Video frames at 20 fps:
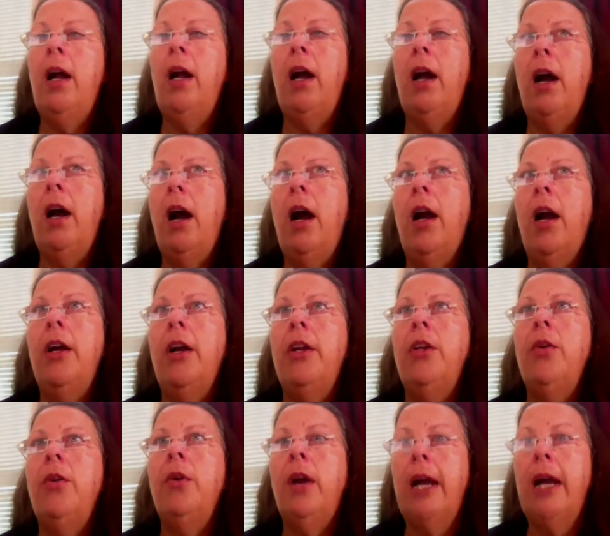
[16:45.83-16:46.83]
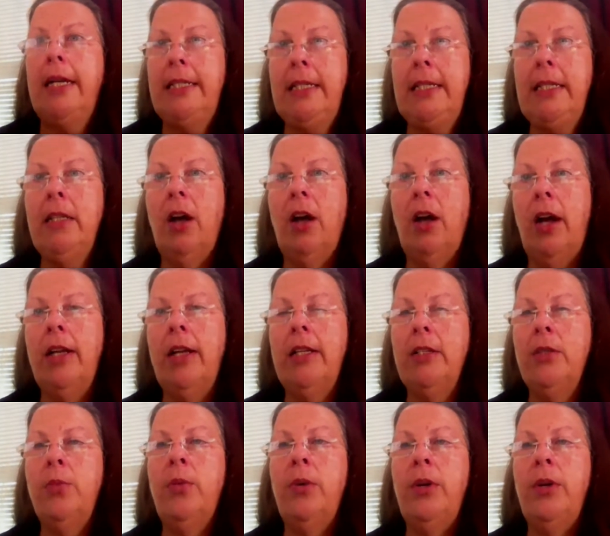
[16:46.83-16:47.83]
are your ideal
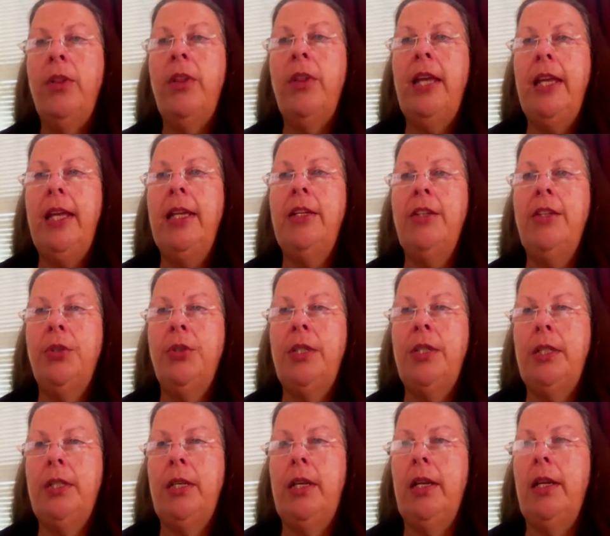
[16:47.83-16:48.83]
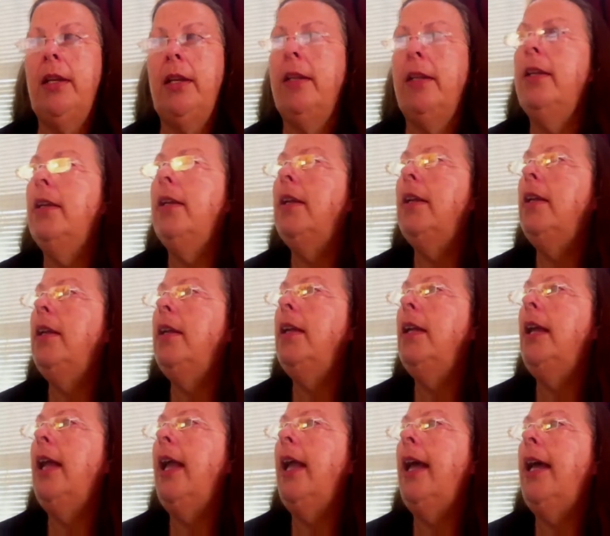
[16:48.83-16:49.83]
audience? What are they interested in?
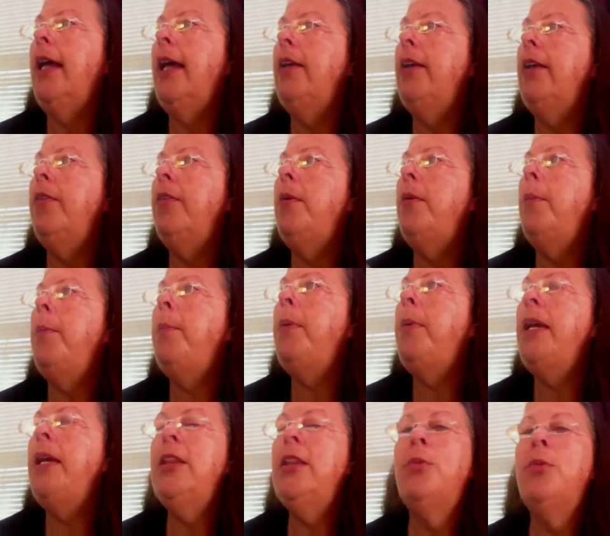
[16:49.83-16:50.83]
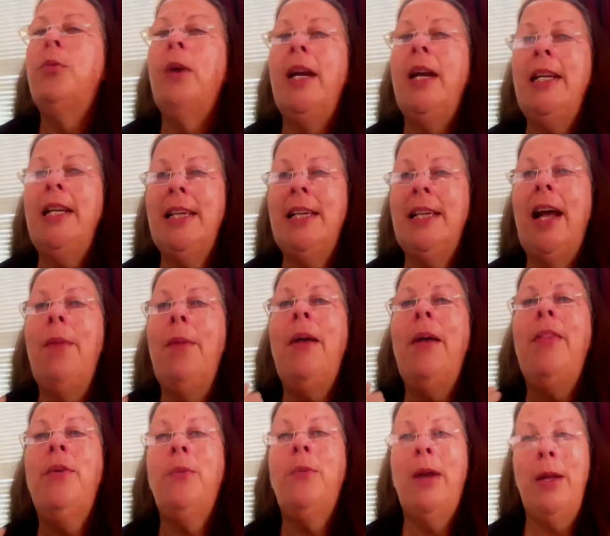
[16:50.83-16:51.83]
And pick the right time
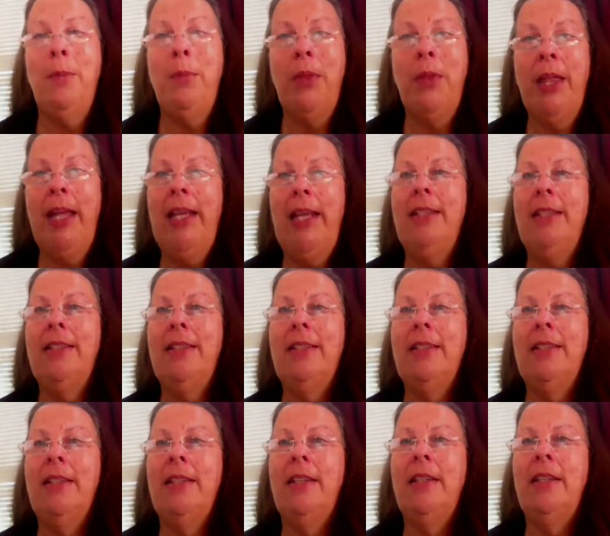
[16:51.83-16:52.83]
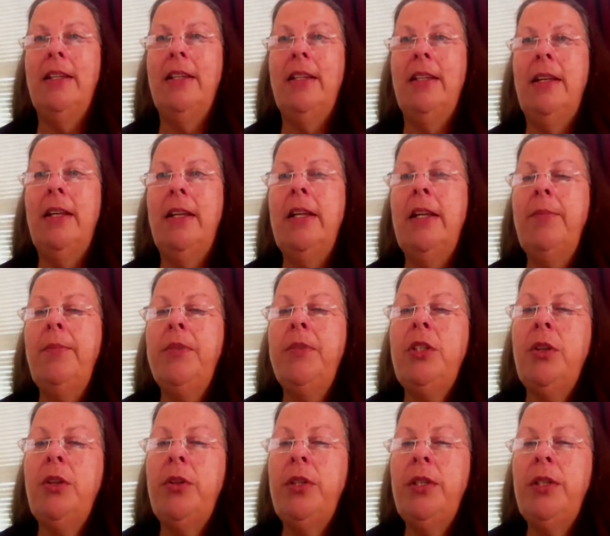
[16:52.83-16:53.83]
and the right place.
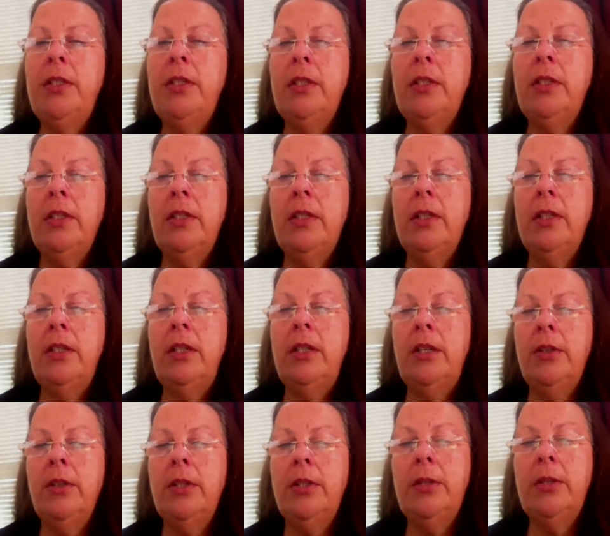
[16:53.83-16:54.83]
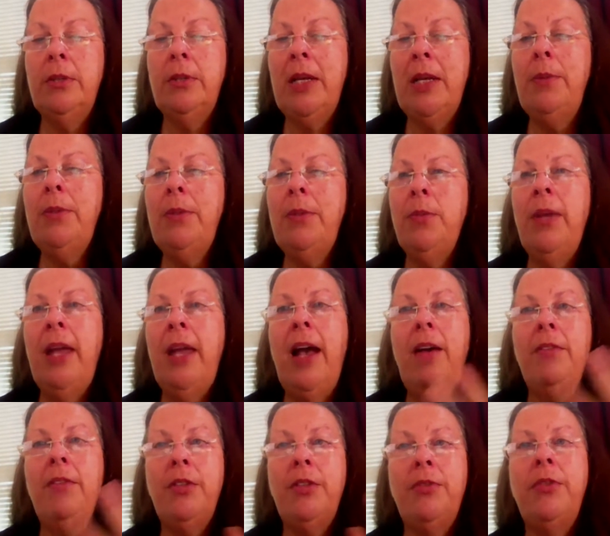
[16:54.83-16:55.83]
So this is, sometimes we
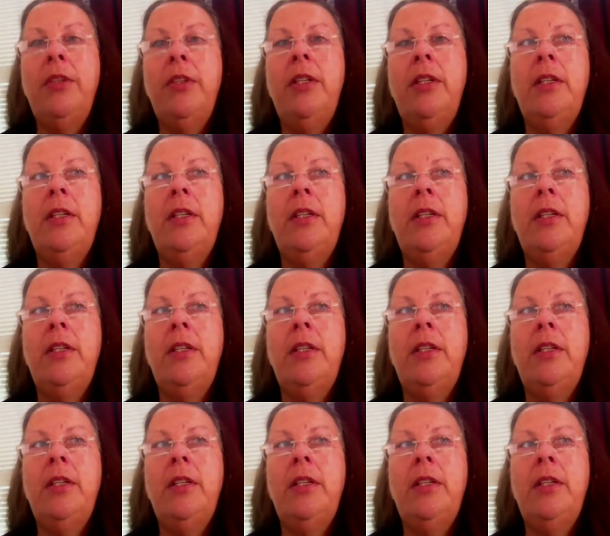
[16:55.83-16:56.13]
have different